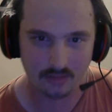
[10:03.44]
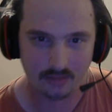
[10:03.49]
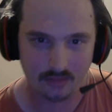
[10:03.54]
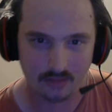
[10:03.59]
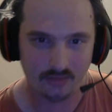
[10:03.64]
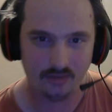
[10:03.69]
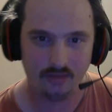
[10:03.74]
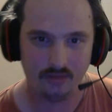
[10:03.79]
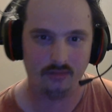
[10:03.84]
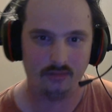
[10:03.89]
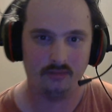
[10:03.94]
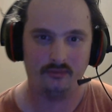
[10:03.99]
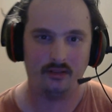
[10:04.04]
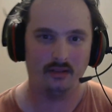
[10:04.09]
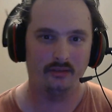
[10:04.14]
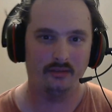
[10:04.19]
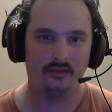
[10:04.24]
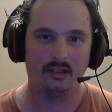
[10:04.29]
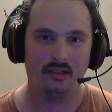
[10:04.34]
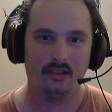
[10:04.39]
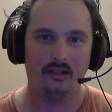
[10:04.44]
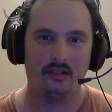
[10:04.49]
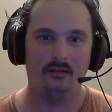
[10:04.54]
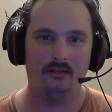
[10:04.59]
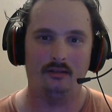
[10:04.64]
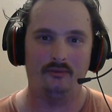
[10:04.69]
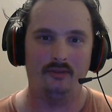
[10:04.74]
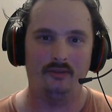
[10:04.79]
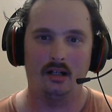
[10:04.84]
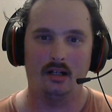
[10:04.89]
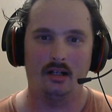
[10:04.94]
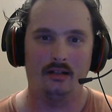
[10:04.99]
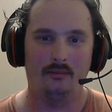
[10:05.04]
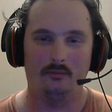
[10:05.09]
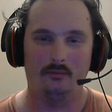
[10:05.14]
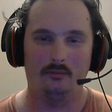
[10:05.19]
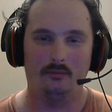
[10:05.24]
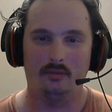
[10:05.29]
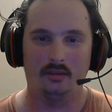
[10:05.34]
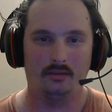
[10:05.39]
I'll continue to volunteer, and if
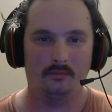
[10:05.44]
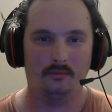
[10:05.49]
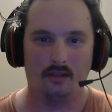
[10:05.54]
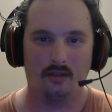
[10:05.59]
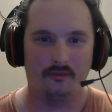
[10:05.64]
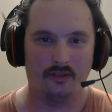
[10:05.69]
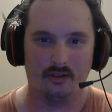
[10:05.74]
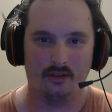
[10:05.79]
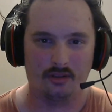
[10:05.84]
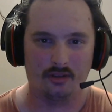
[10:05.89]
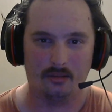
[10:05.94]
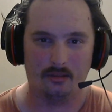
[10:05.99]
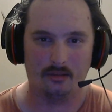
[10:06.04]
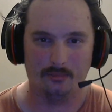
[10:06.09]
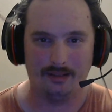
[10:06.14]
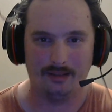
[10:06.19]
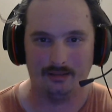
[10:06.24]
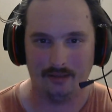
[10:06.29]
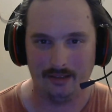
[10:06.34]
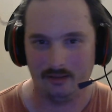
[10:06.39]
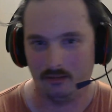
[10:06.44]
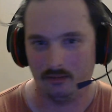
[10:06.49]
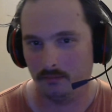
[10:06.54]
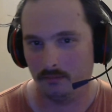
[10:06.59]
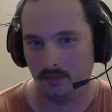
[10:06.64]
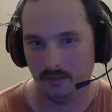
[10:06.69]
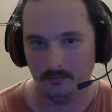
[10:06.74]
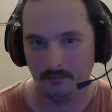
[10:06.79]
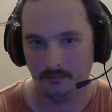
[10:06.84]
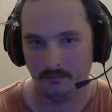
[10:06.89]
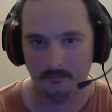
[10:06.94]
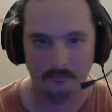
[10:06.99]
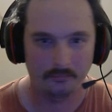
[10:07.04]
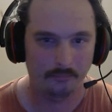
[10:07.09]
not, well, I'll figure something out later. But